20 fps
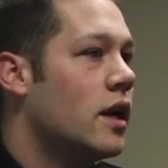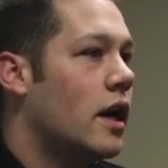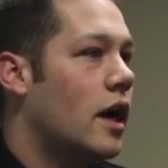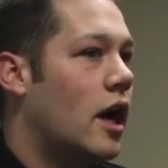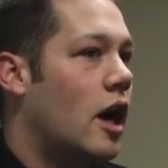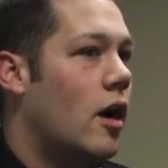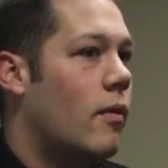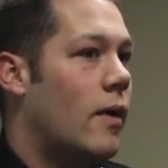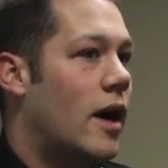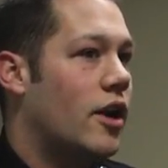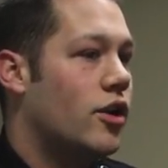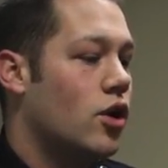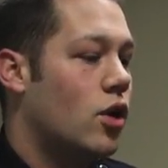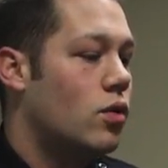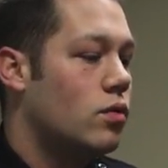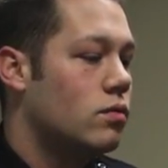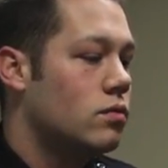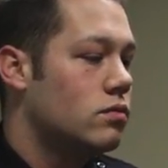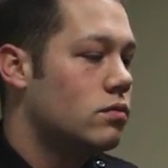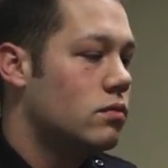I
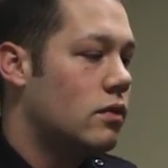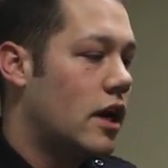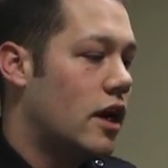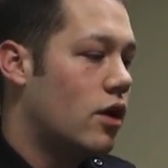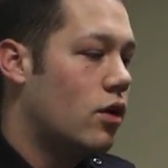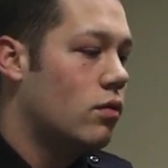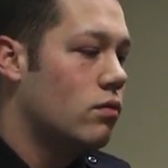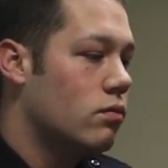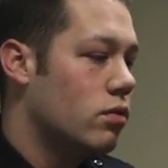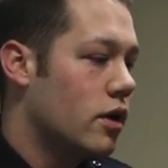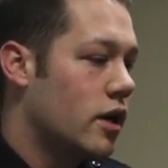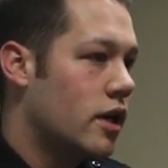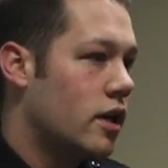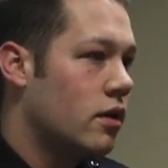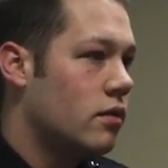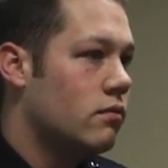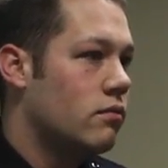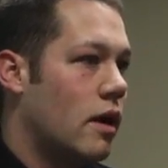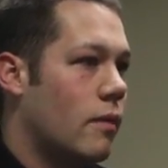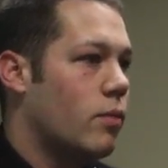don't
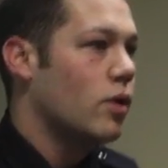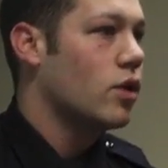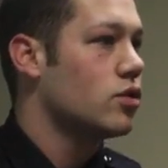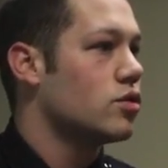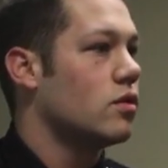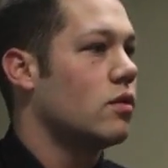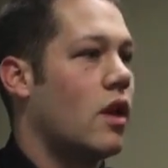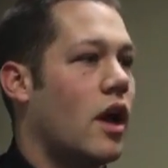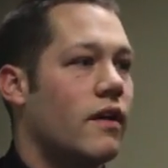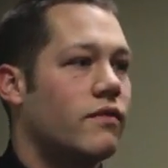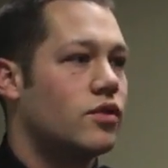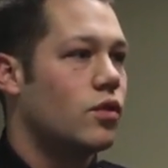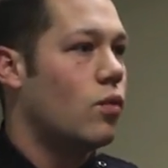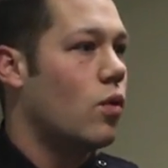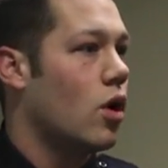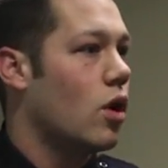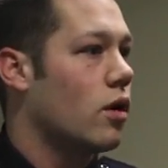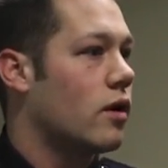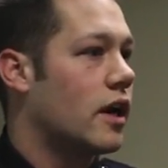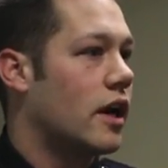bring my personal life to
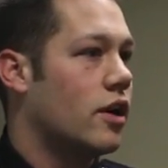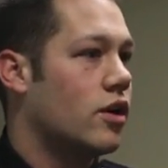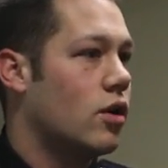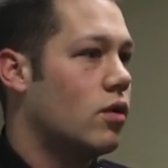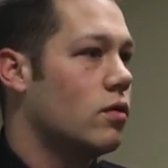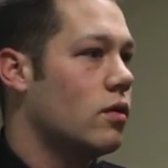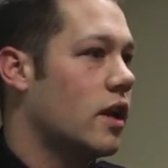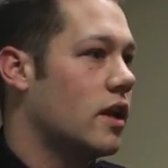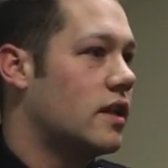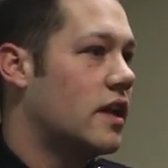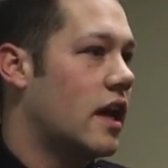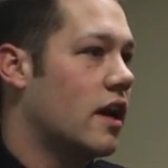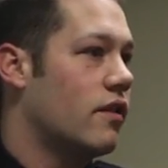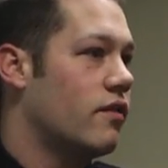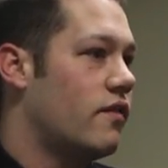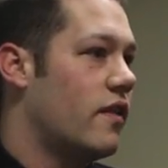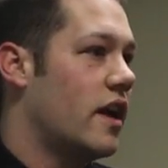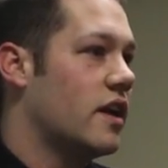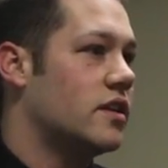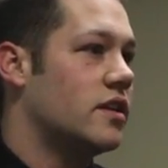work, and I don't let that
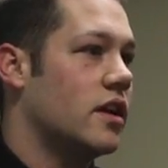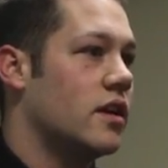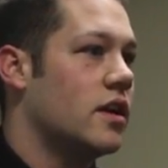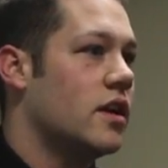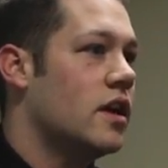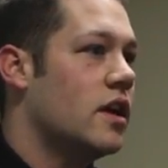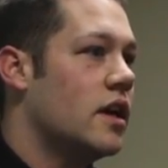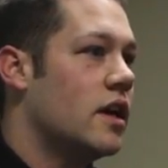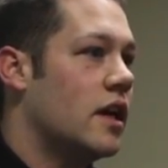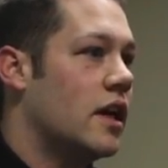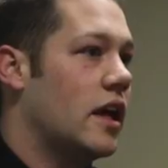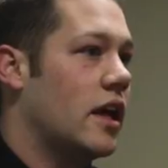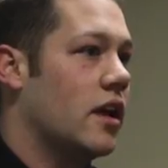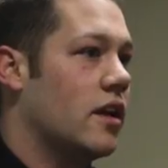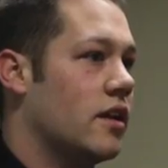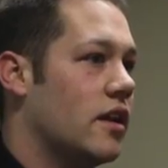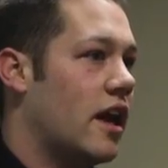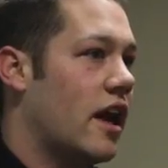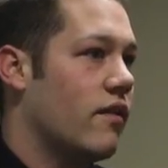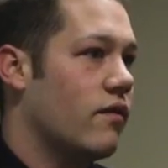affect it
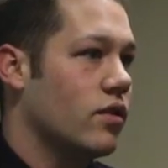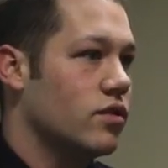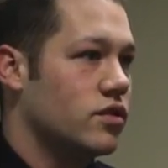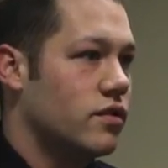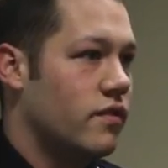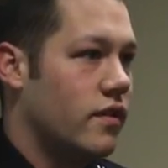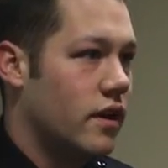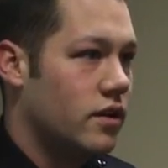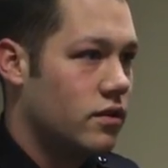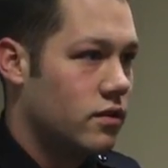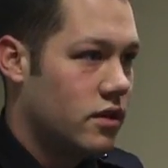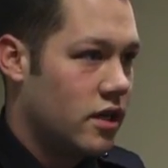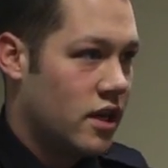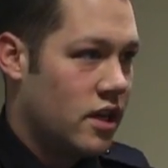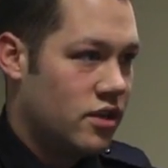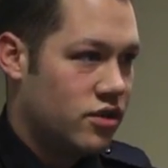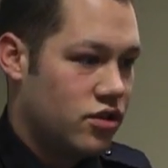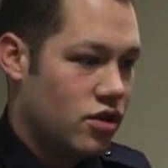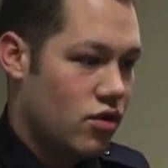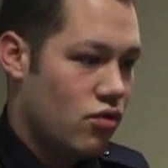and the adverse effect,
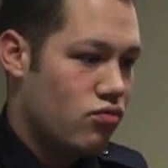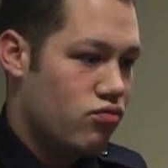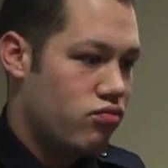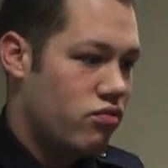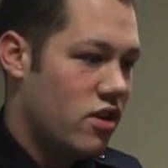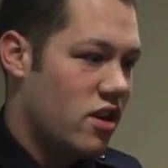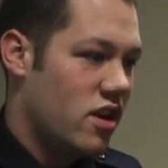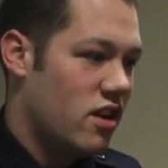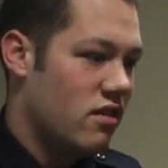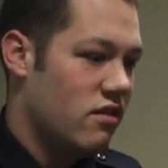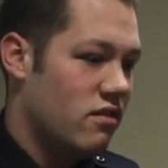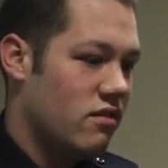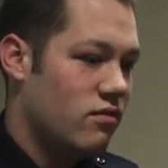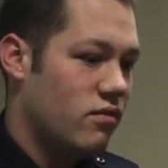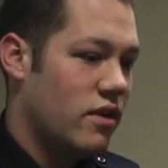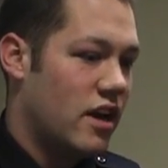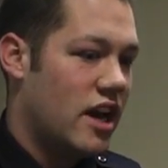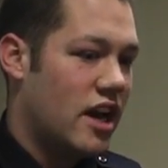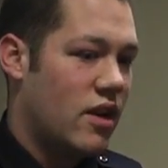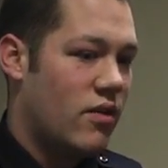okay? So when
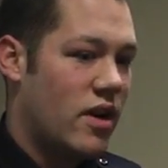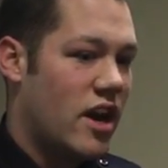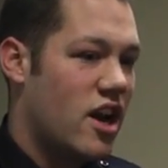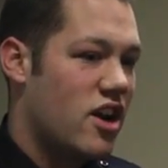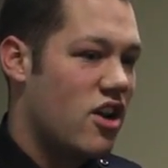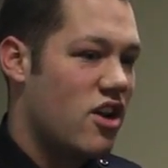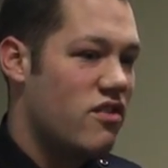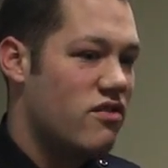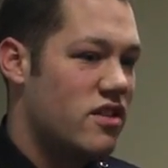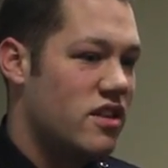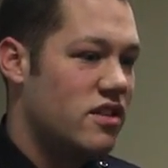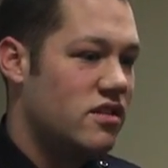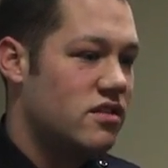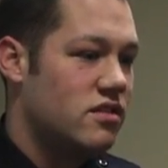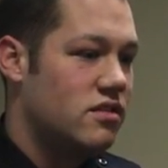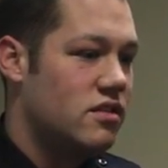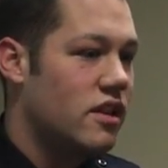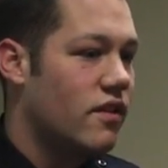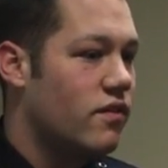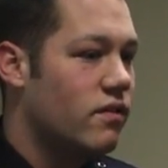I go to
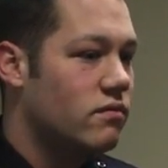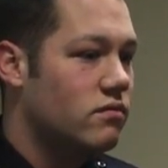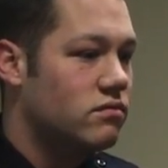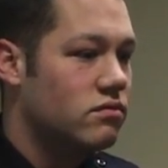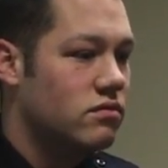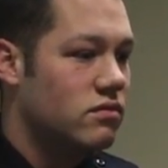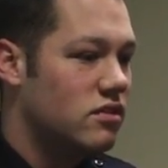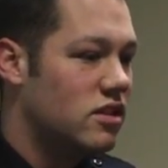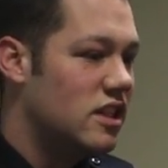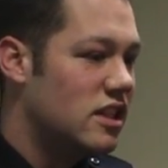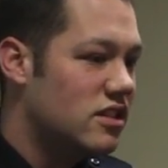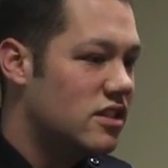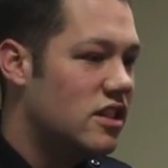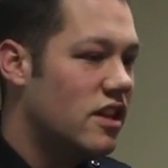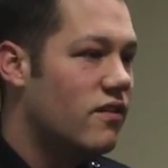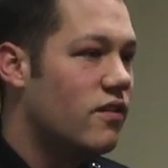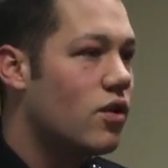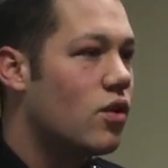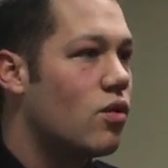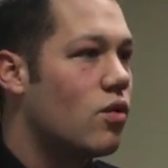these
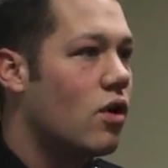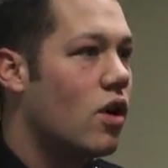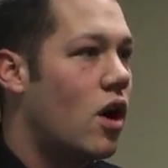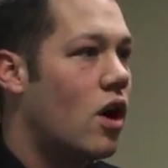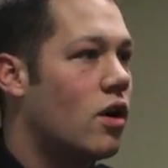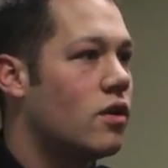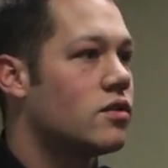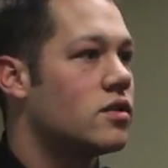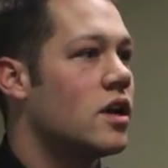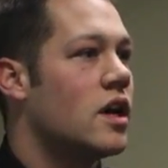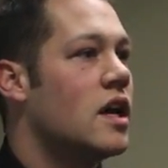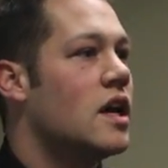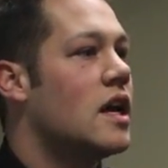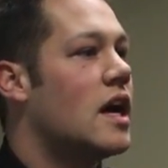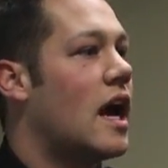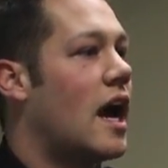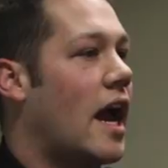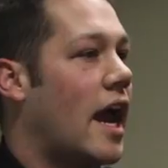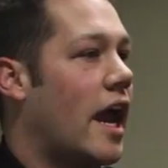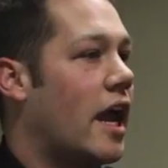difficult calls,
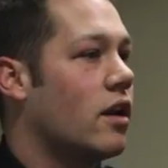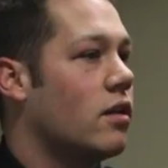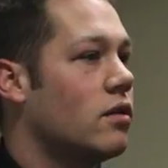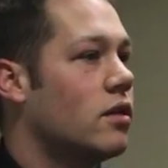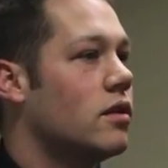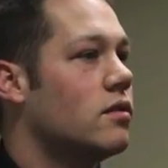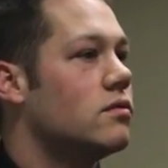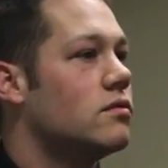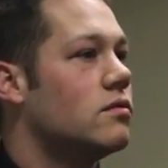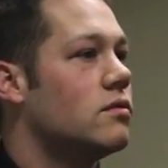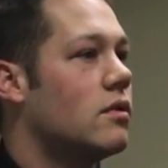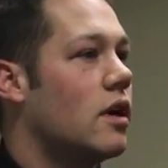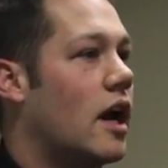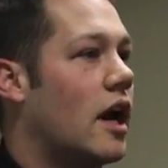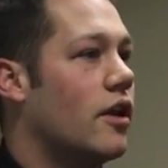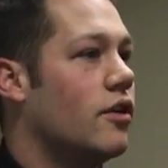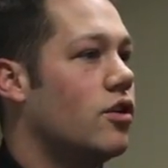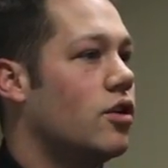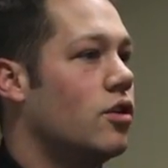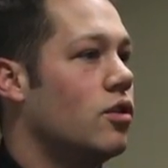I handle it.
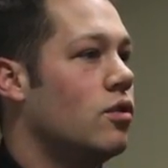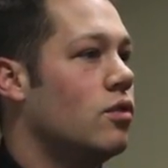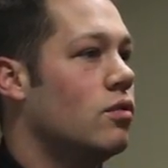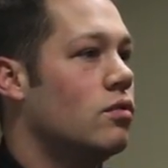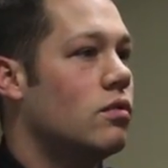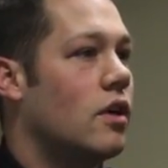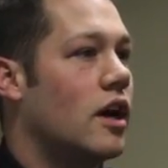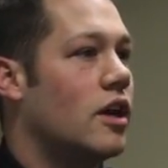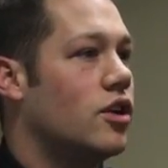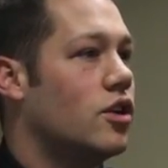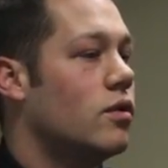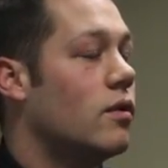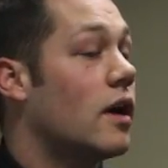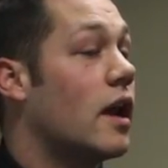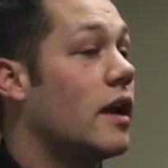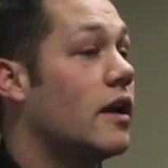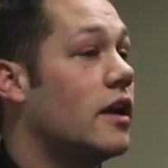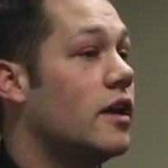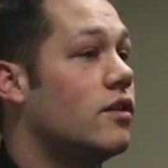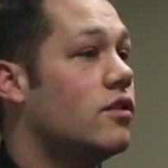I do what
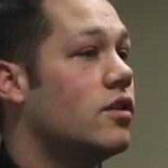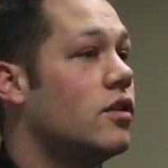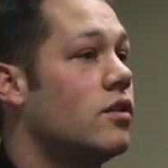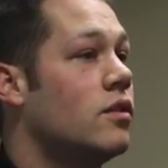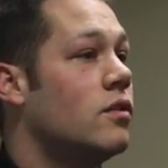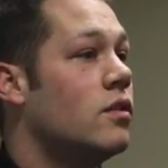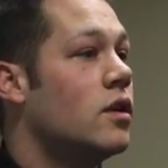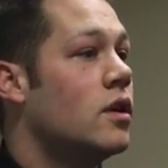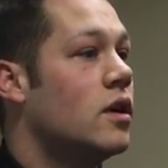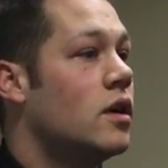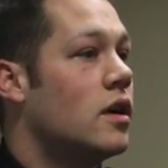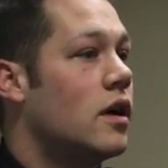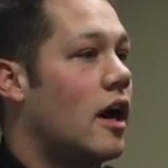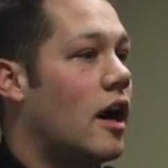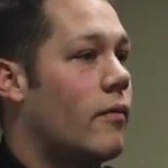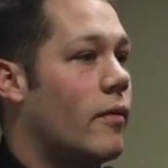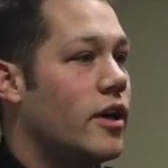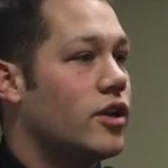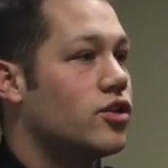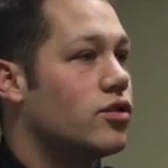I need to.
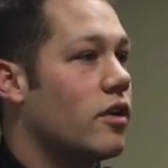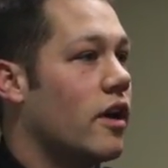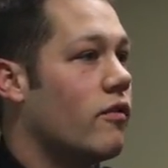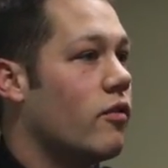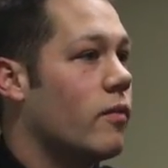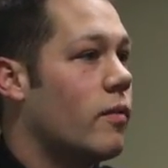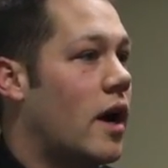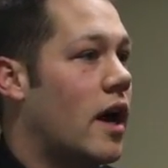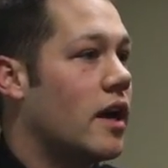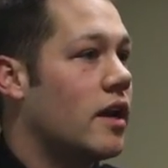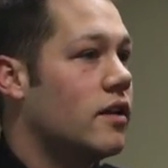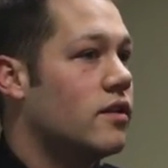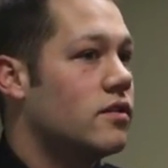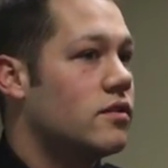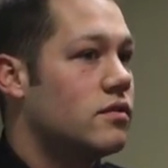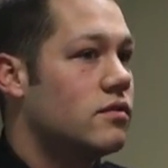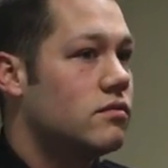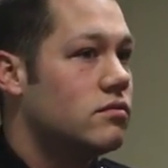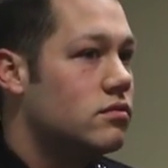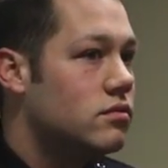I make sure
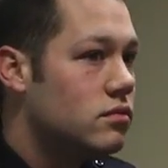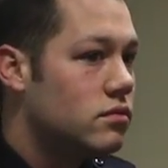everybody's